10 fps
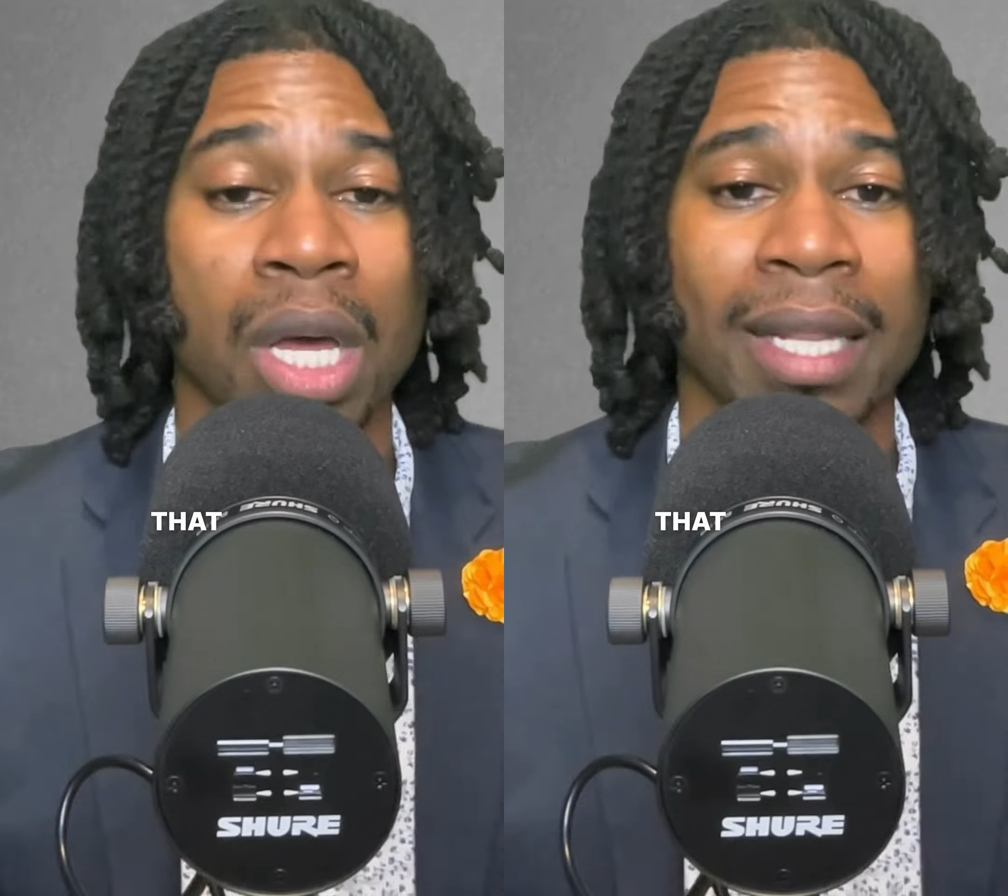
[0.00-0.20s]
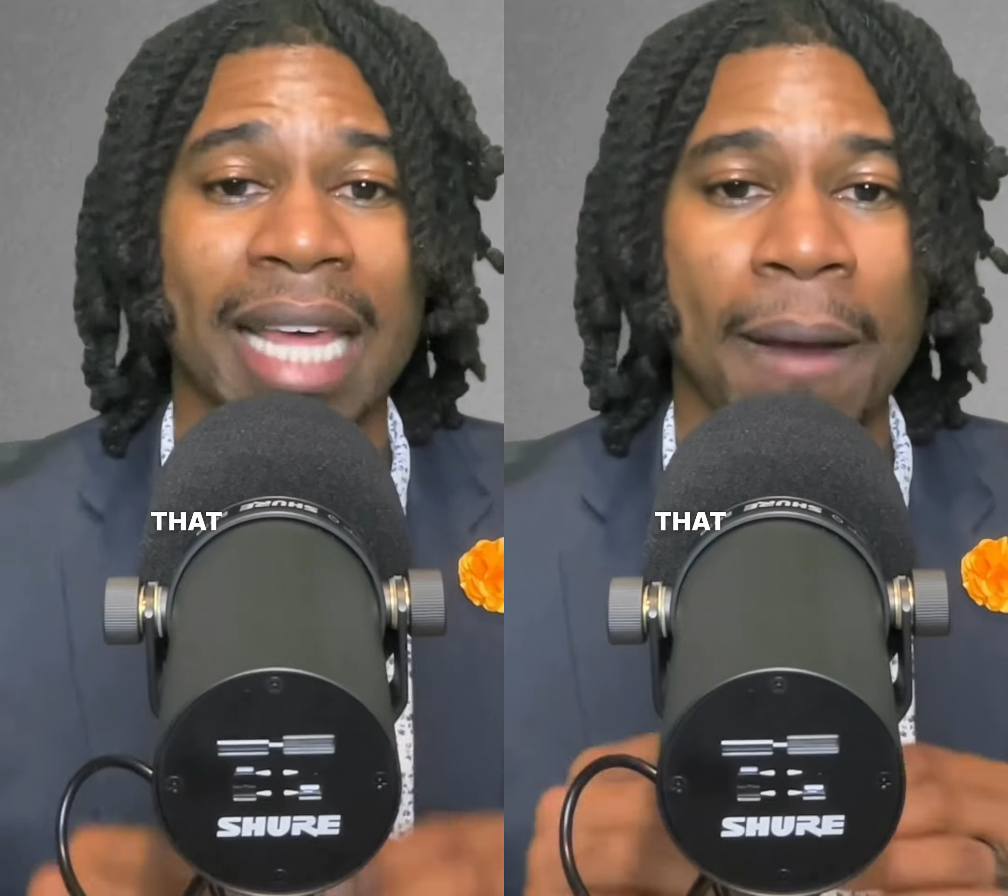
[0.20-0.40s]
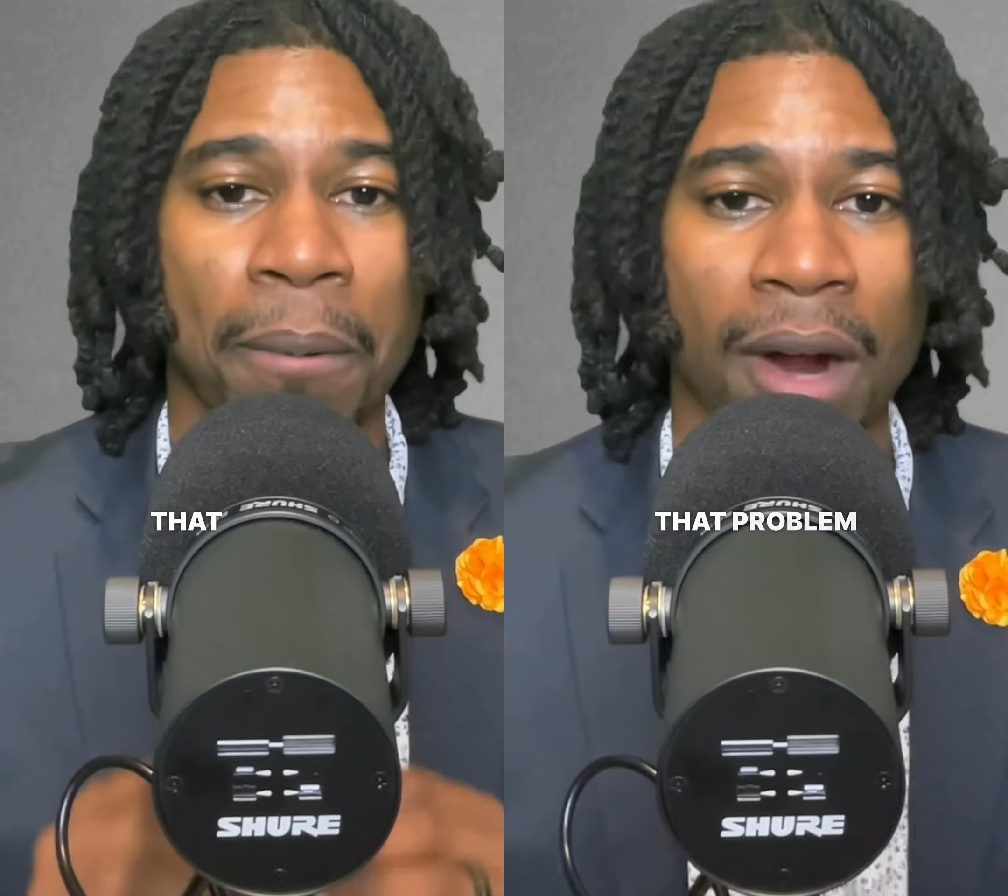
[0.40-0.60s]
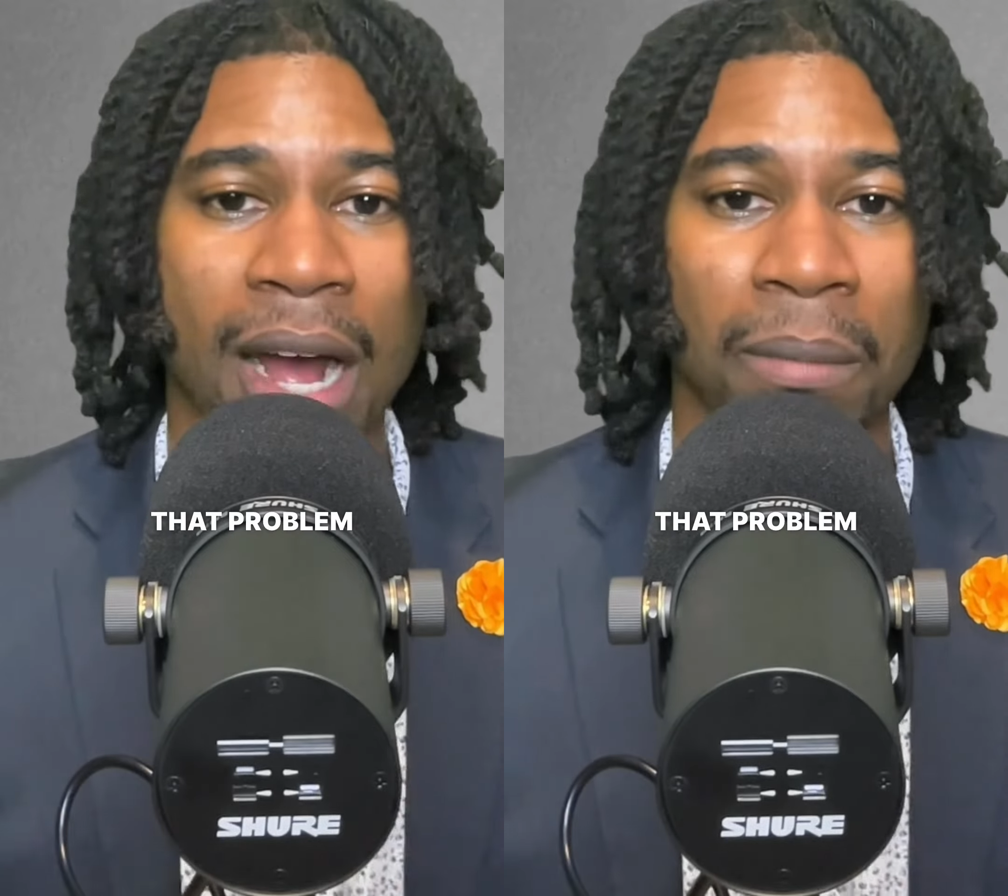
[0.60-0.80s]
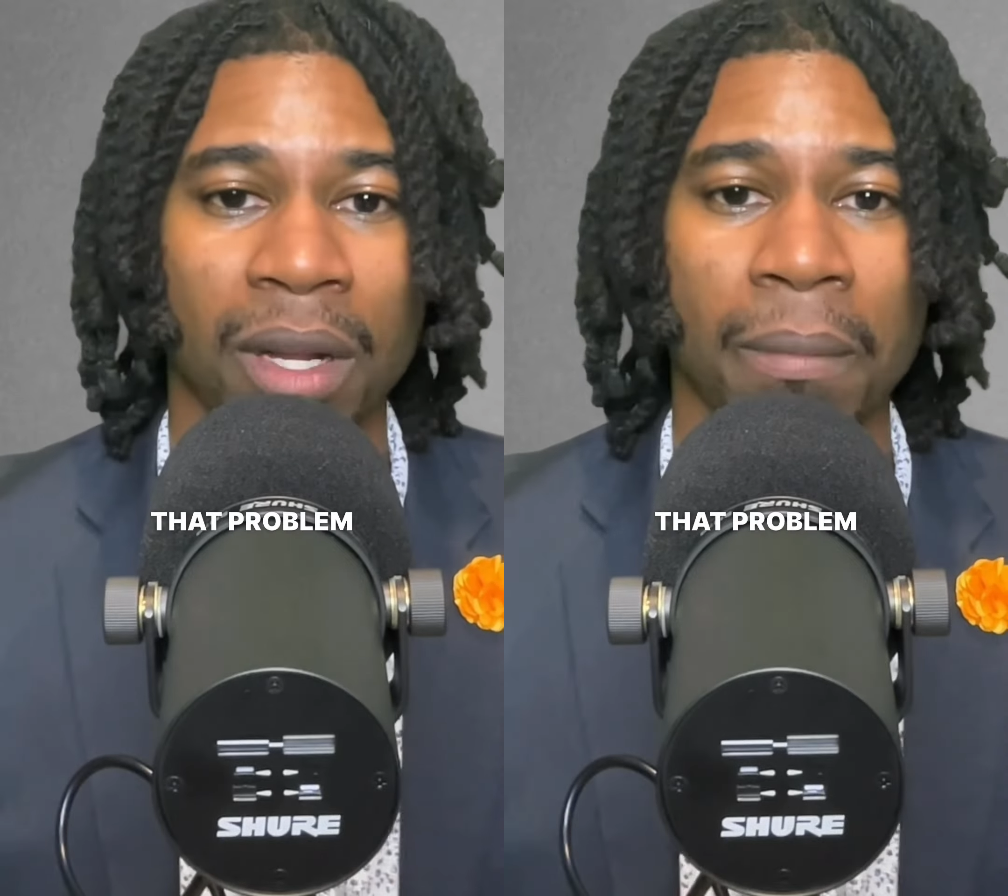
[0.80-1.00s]
That
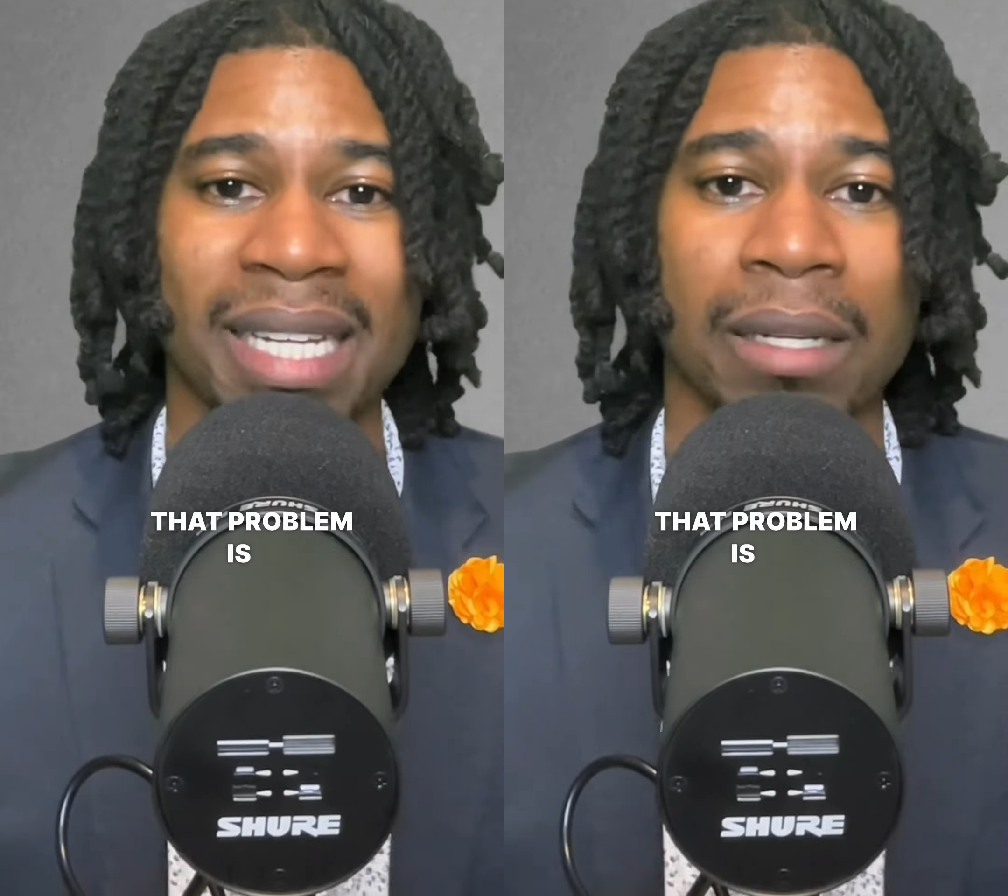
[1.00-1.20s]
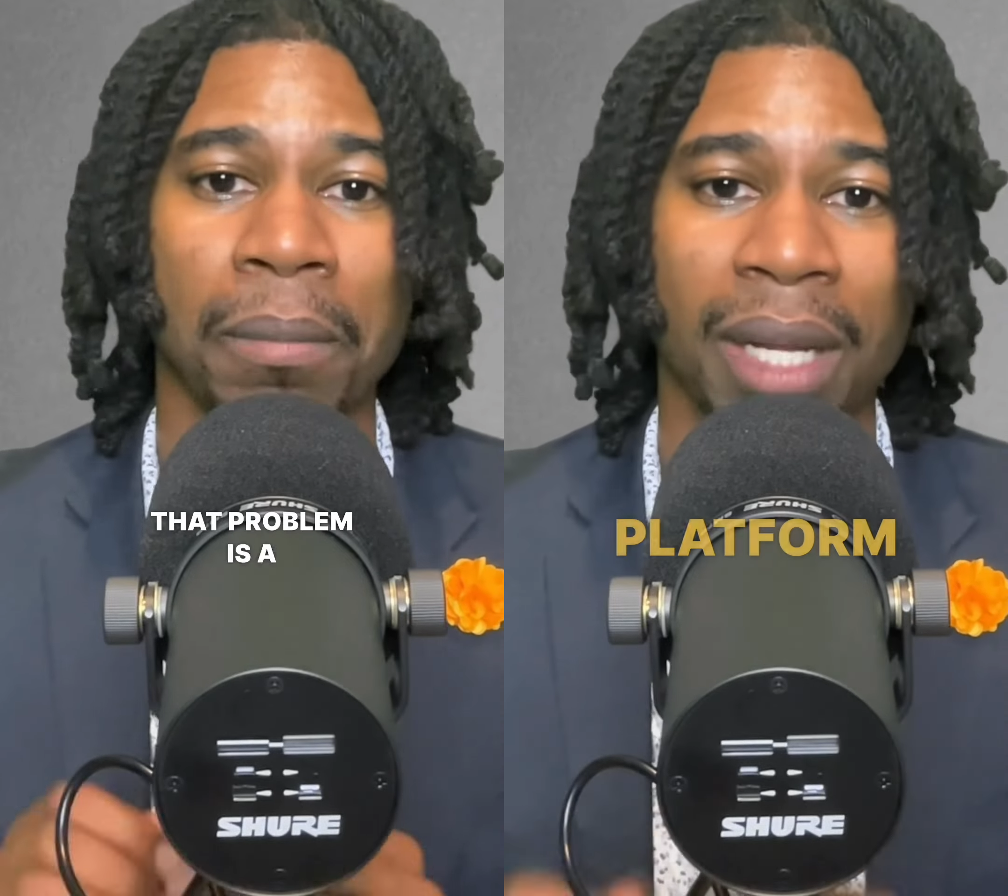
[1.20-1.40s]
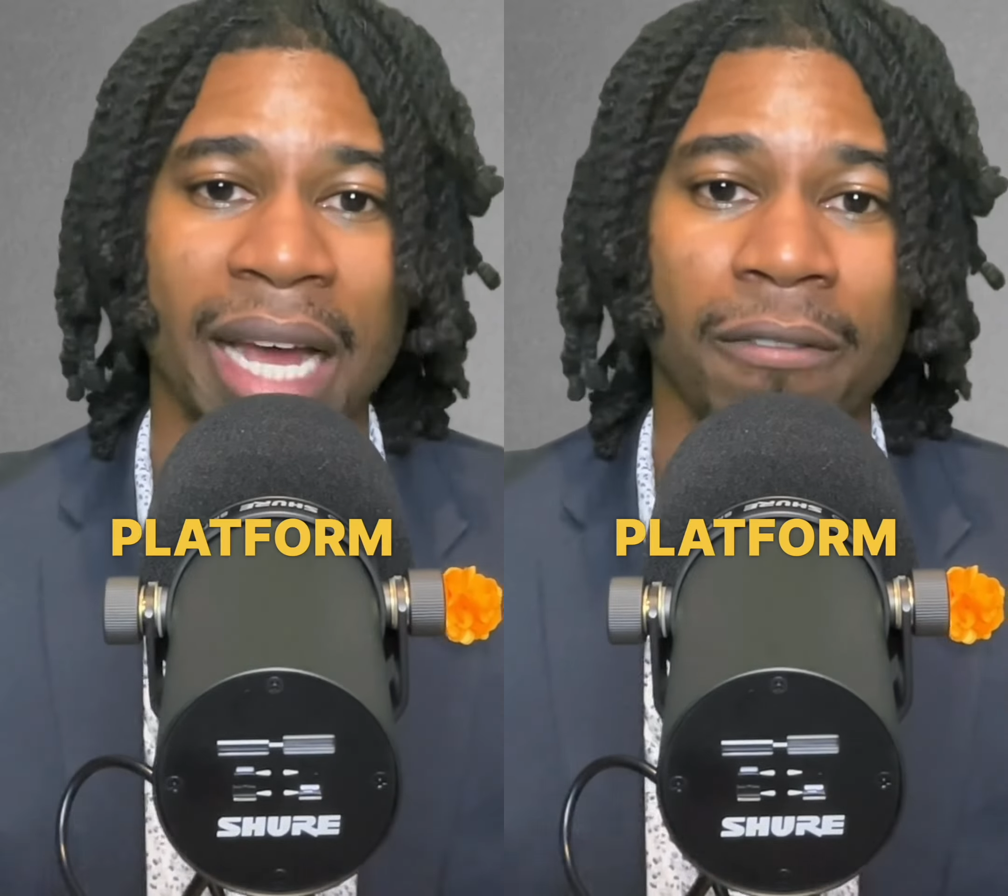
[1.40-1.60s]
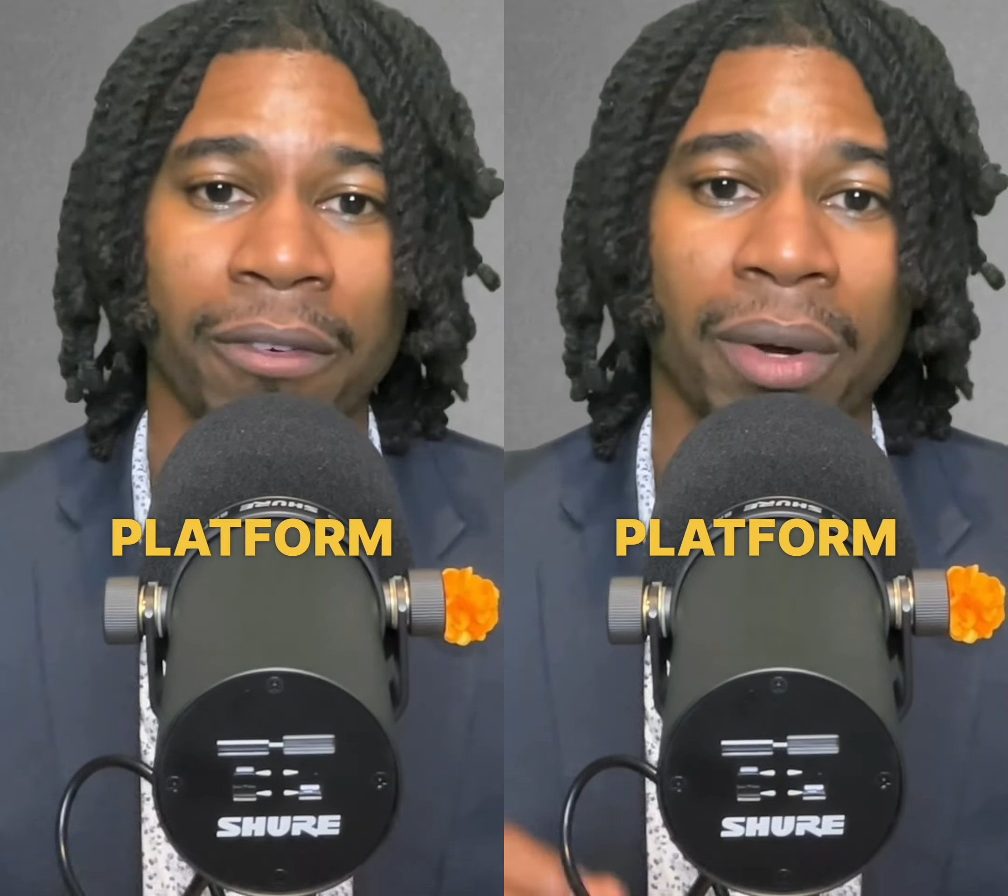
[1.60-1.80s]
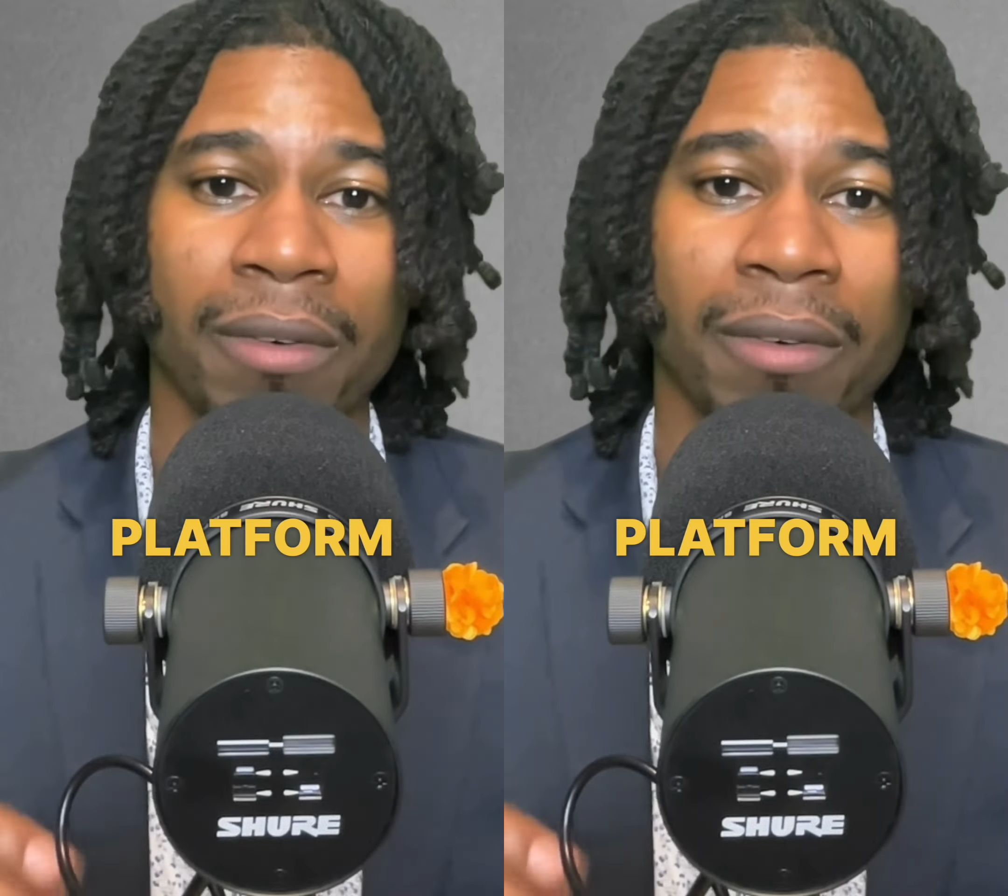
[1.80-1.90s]
problem is a platform